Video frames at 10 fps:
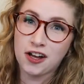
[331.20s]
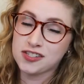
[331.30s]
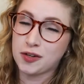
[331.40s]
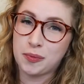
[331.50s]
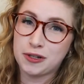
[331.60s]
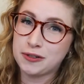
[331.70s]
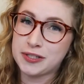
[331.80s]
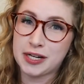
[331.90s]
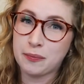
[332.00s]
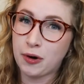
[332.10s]
also
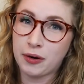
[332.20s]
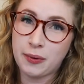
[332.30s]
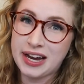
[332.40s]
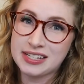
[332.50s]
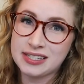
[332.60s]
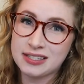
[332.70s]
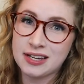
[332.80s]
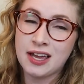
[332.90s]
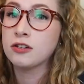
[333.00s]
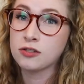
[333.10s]
producing more
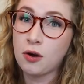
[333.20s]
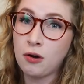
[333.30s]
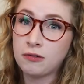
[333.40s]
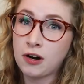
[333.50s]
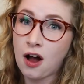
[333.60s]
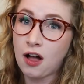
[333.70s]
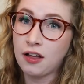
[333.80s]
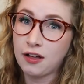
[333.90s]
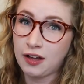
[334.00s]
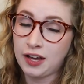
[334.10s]
waste. So
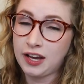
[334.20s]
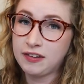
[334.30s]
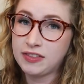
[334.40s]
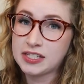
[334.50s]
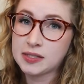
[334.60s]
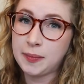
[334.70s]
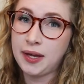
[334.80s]
overall, I gave this